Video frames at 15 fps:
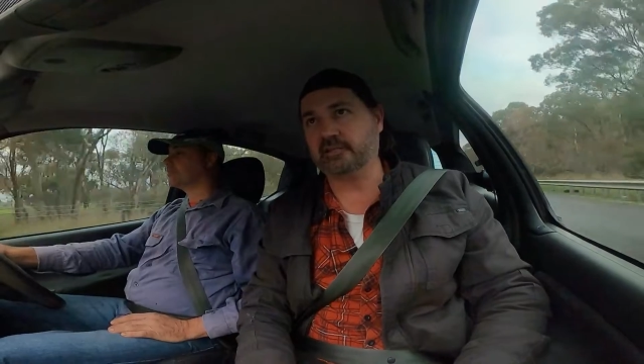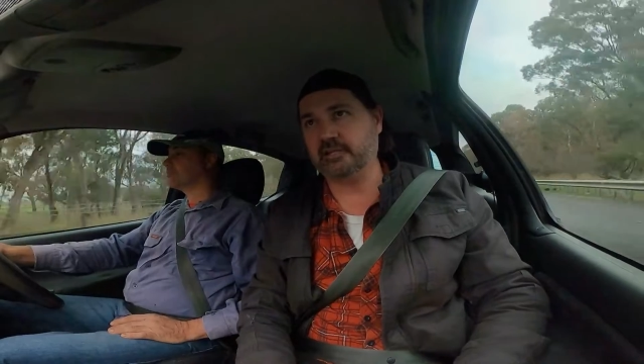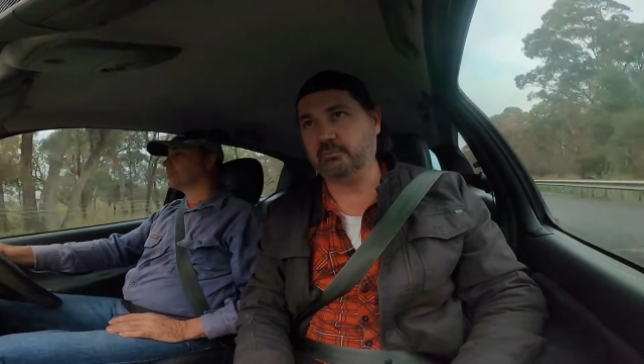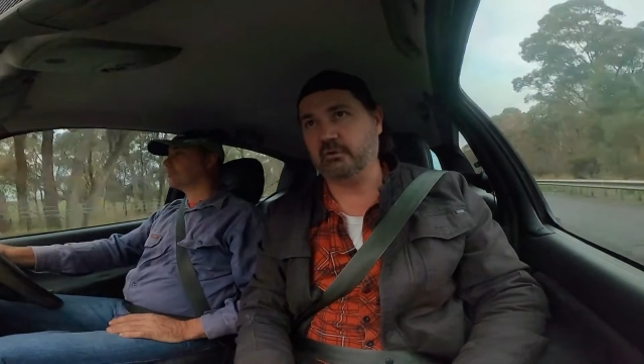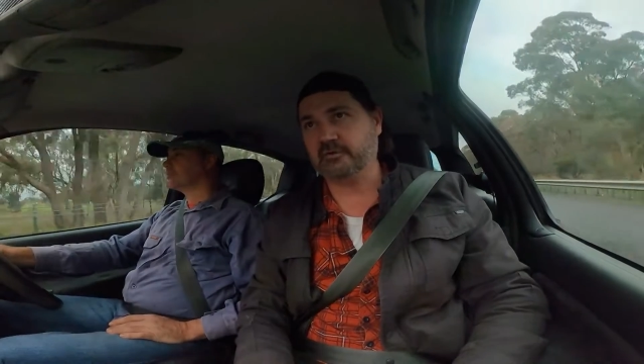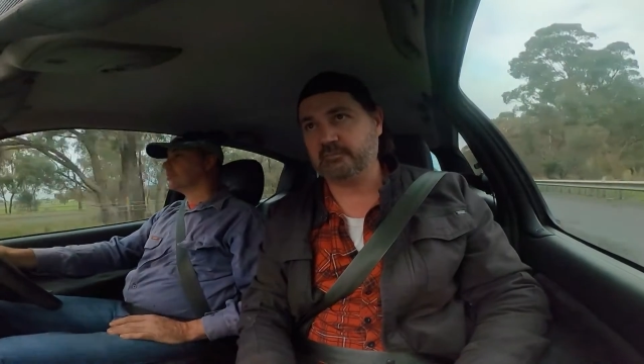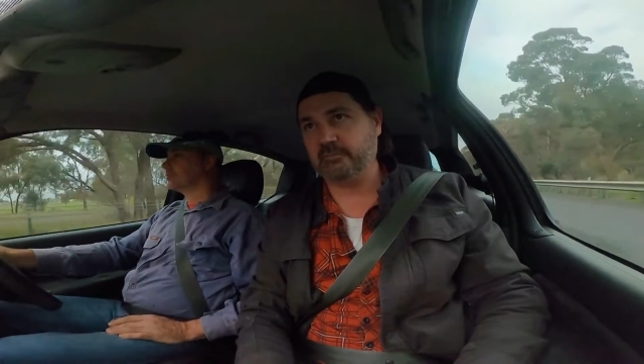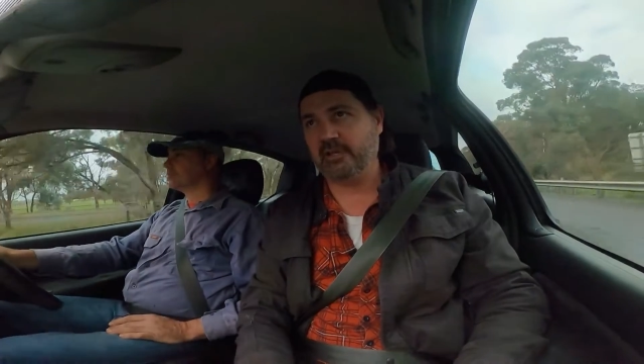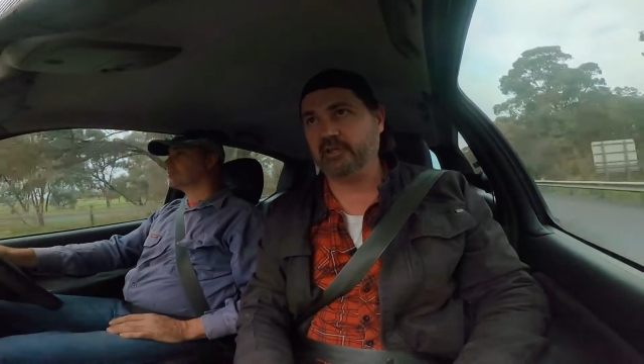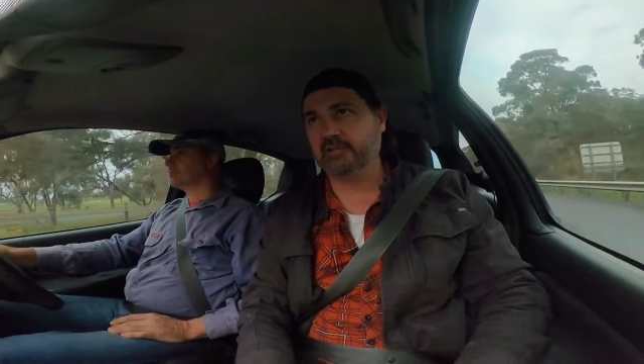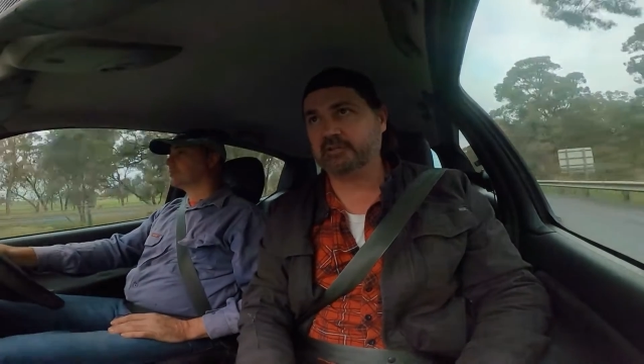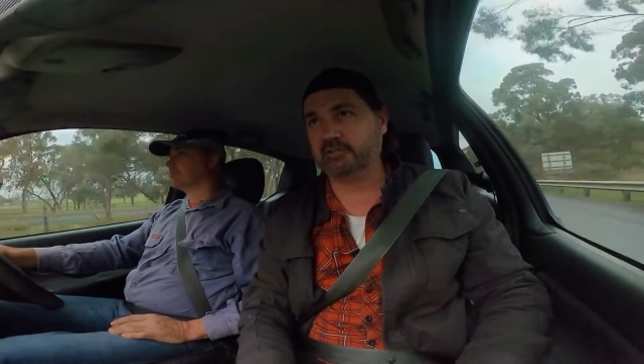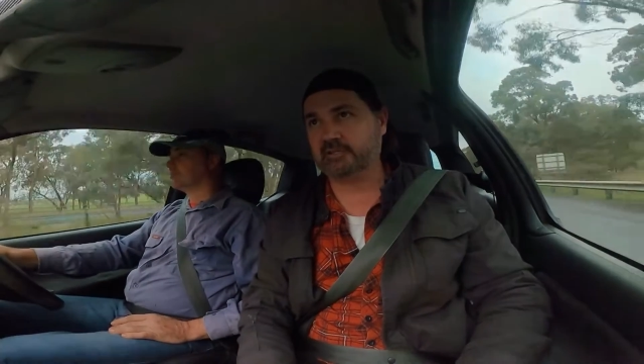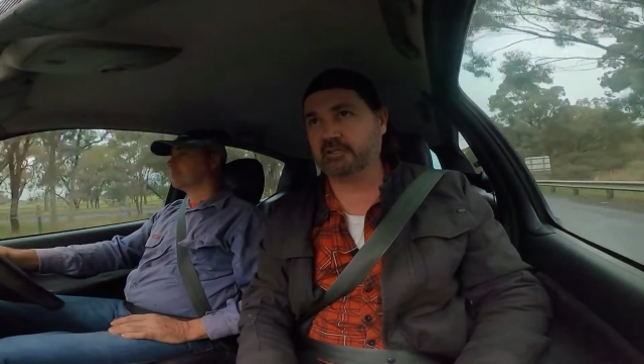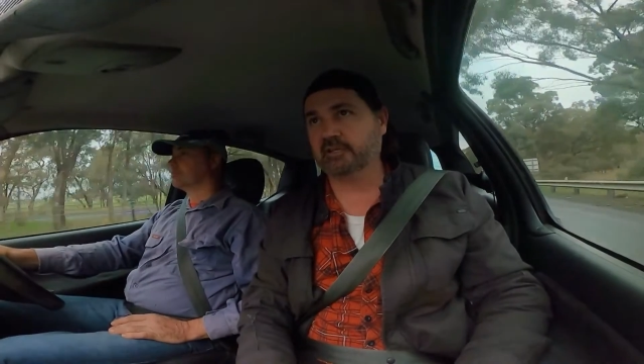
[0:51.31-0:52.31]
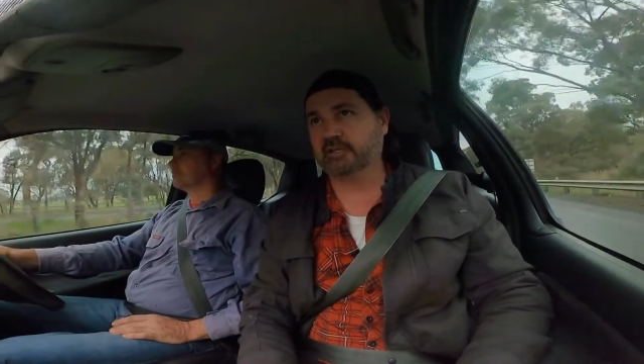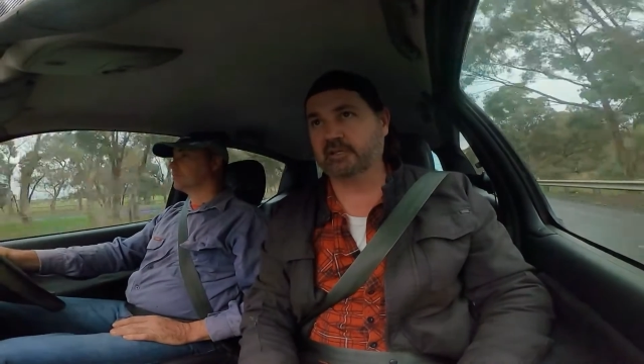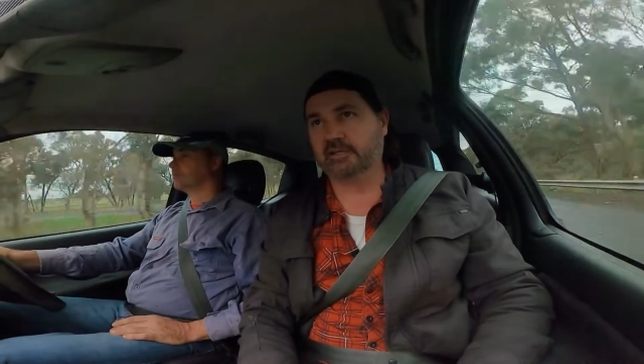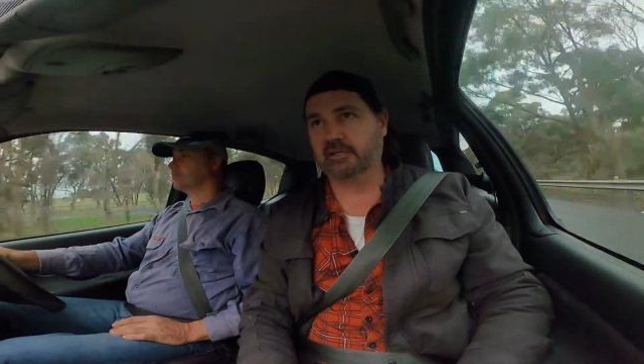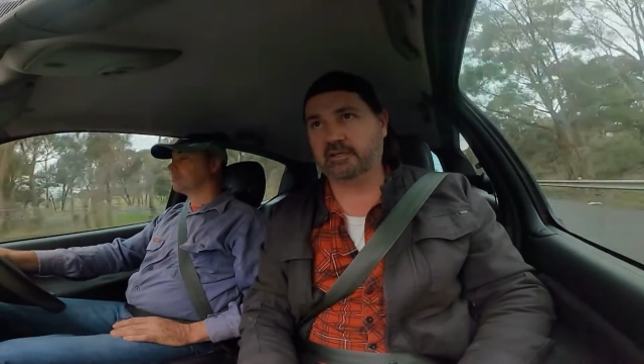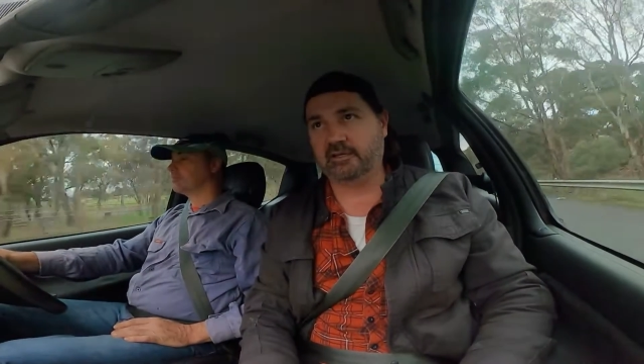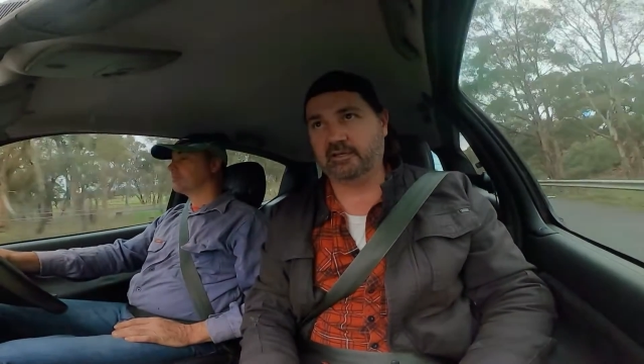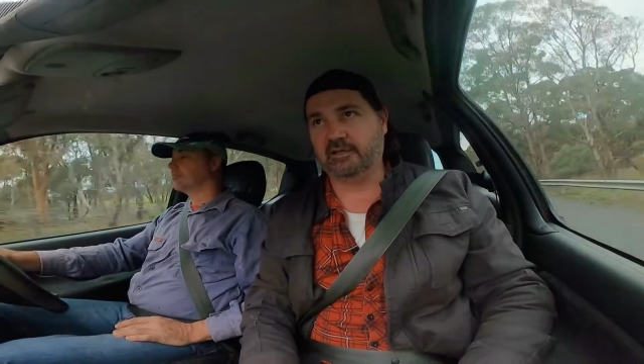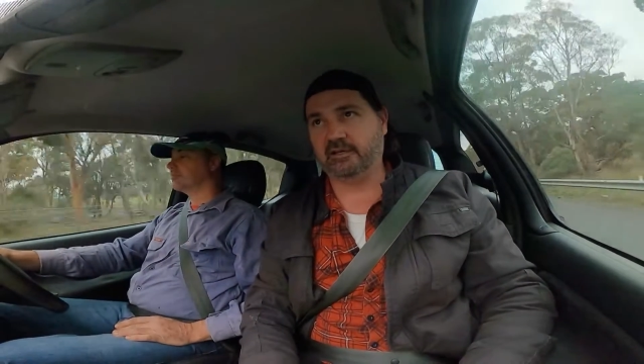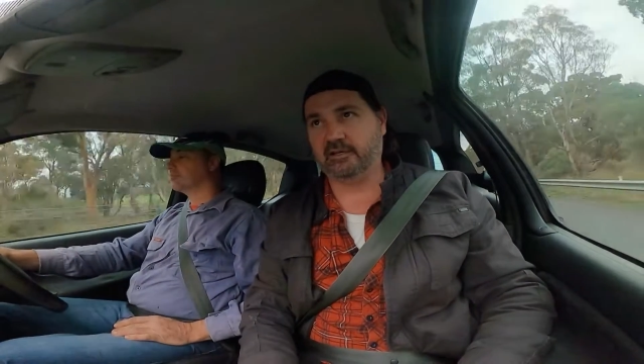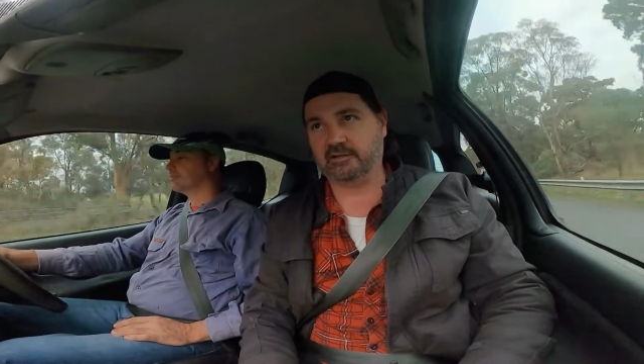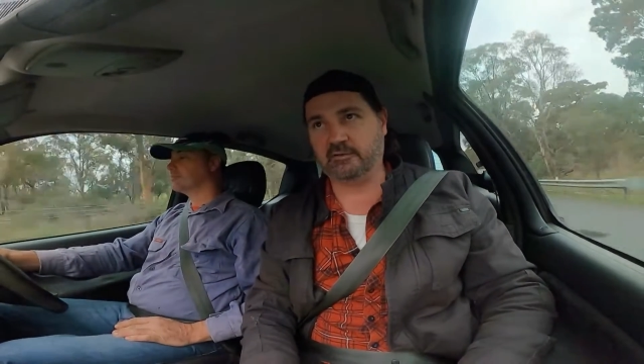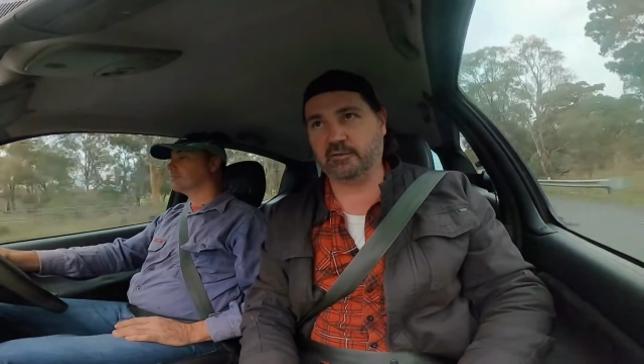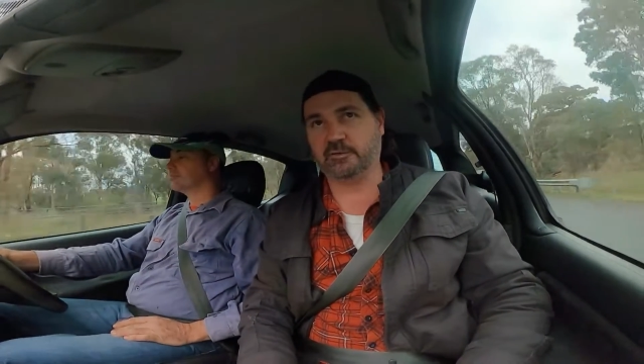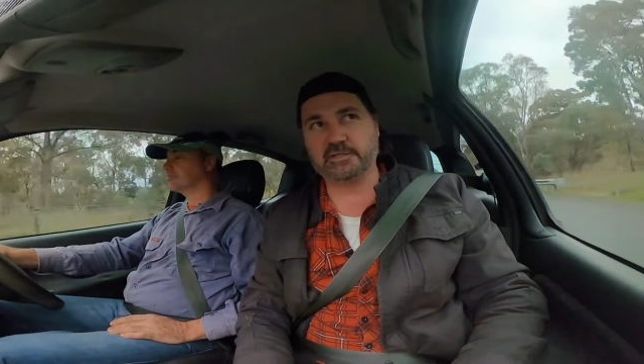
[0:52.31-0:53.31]
gearbox mounts
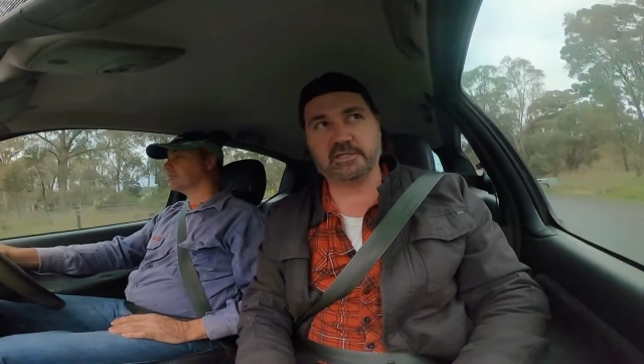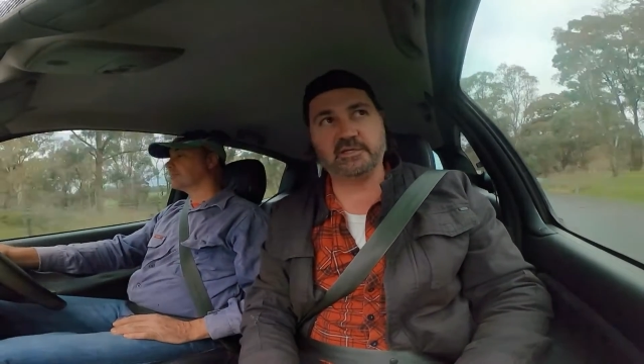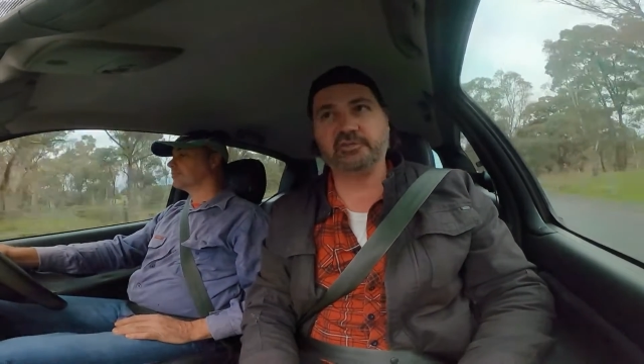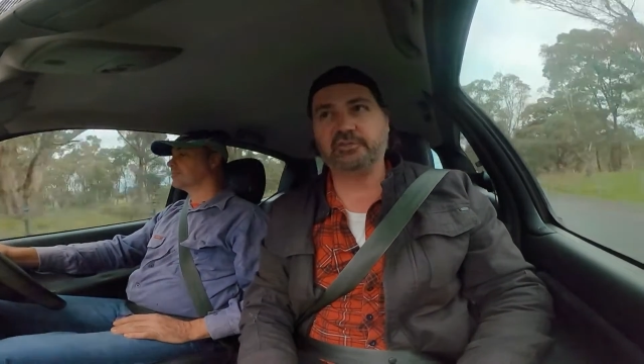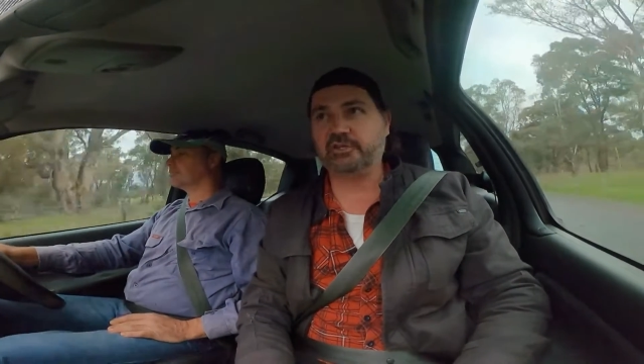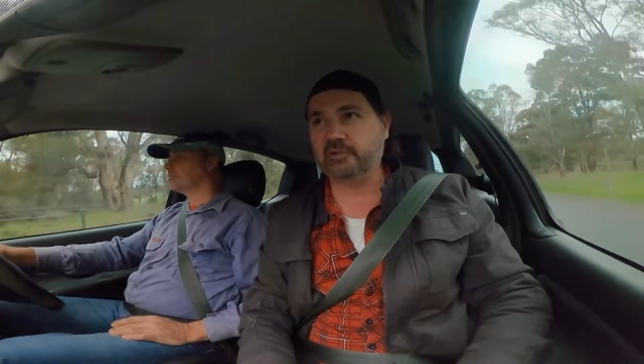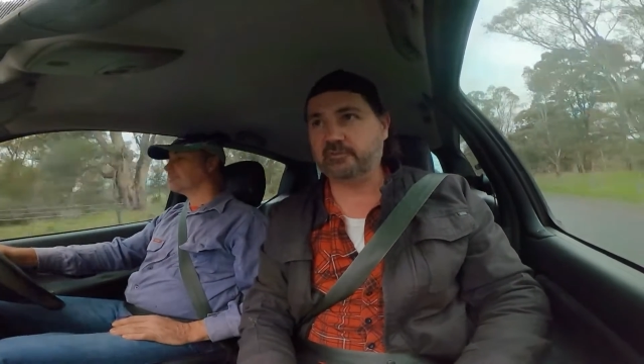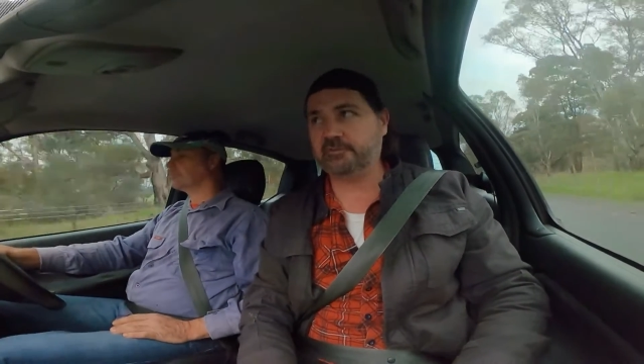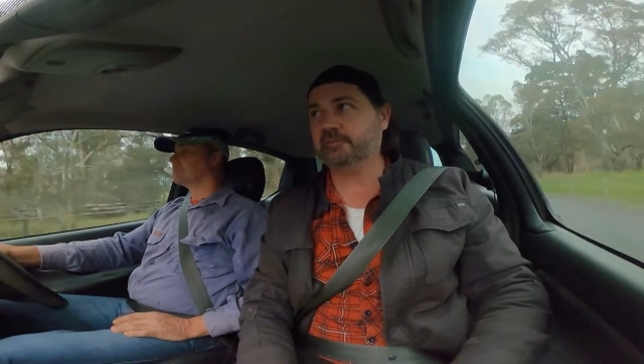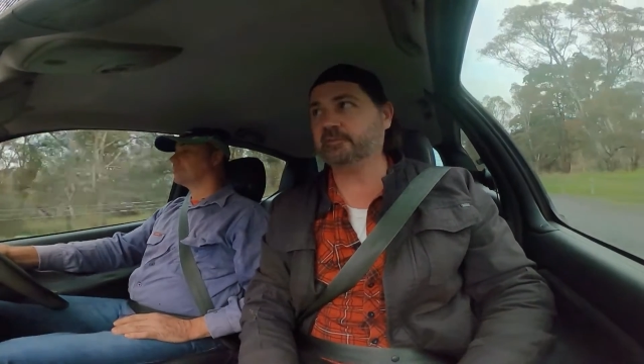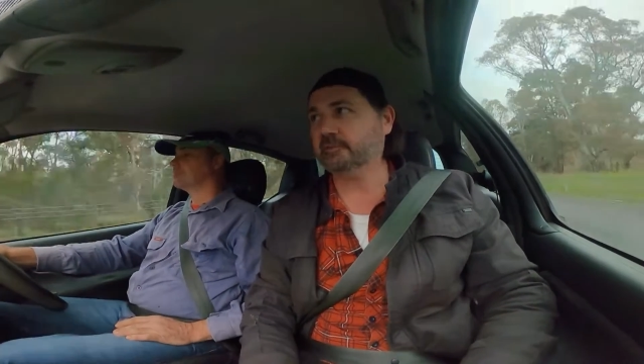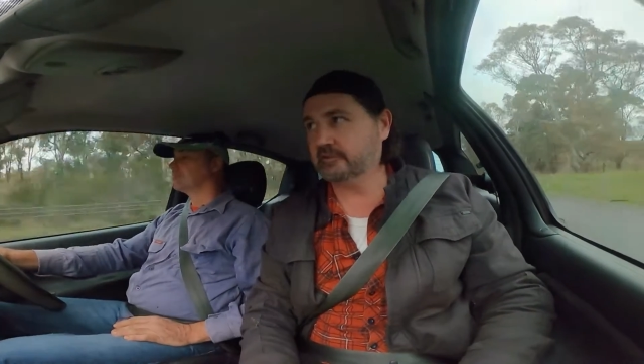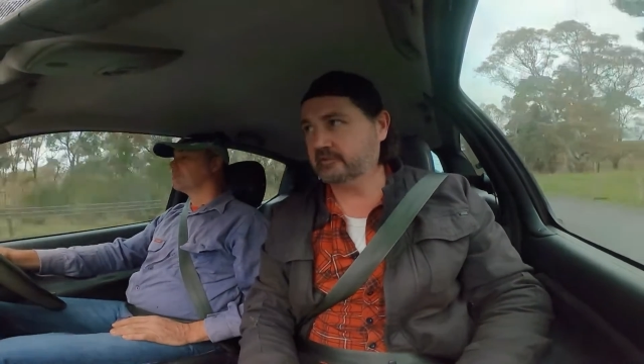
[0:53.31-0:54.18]
causing a shift